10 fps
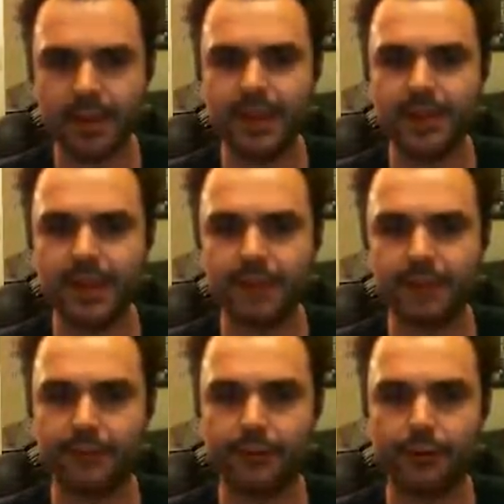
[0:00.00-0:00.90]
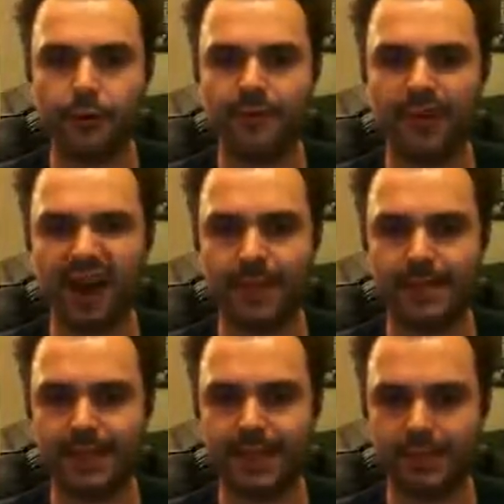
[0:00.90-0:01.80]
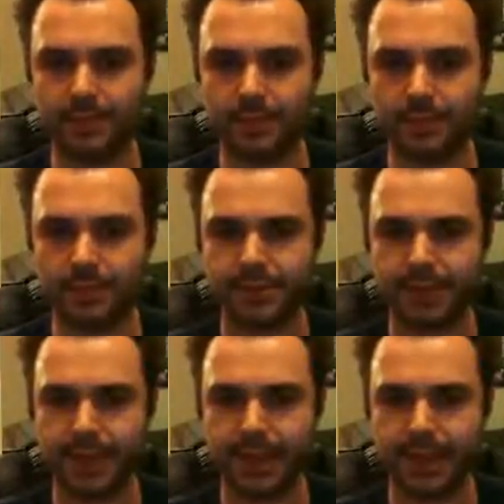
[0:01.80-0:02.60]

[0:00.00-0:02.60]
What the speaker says: Then he's got 4 5-man tactical squads